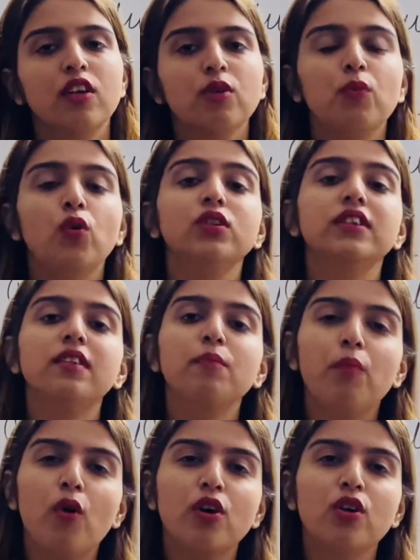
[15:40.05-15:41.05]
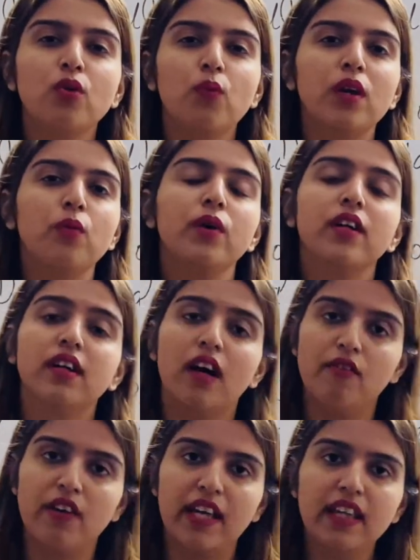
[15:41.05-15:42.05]
The most important one we are
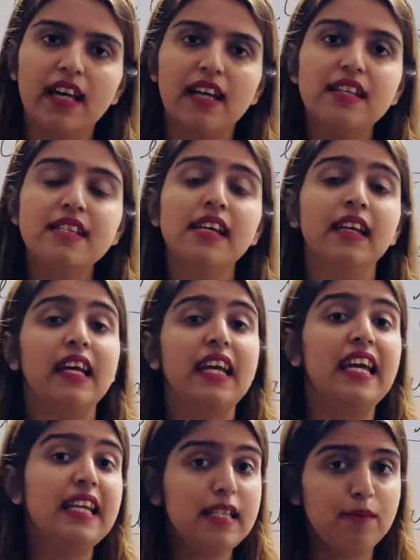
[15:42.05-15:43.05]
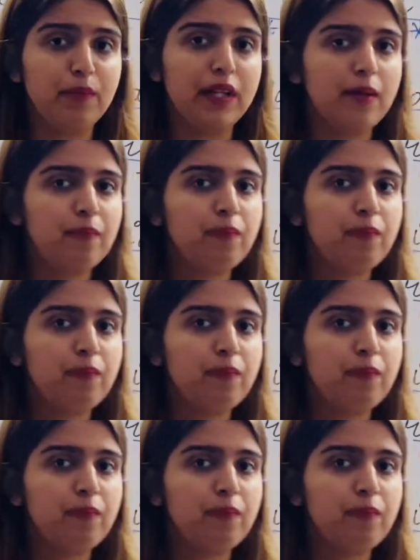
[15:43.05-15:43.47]
covering, that is ATP.